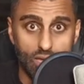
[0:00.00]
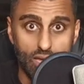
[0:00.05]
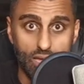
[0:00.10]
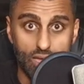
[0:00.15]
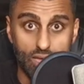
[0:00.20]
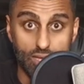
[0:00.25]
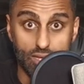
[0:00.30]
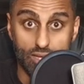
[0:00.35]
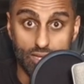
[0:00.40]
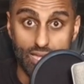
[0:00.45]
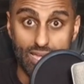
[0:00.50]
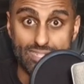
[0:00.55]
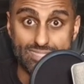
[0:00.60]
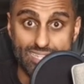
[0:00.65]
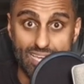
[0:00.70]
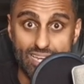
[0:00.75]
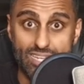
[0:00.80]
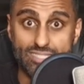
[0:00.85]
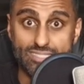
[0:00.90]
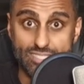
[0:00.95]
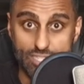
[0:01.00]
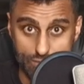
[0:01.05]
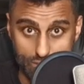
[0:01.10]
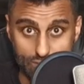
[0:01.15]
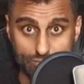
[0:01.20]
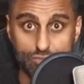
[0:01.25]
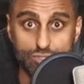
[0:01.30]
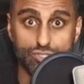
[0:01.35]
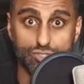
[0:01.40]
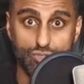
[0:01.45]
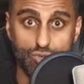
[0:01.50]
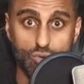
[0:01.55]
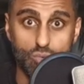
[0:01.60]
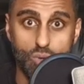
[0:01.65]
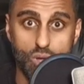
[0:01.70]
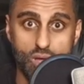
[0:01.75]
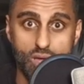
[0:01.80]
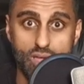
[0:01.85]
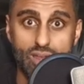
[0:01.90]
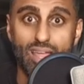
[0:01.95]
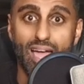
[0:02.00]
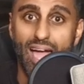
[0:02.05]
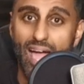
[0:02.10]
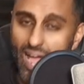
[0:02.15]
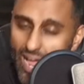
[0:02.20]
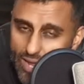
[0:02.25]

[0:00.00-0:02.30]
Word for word: uh, antennas that you have to screw on,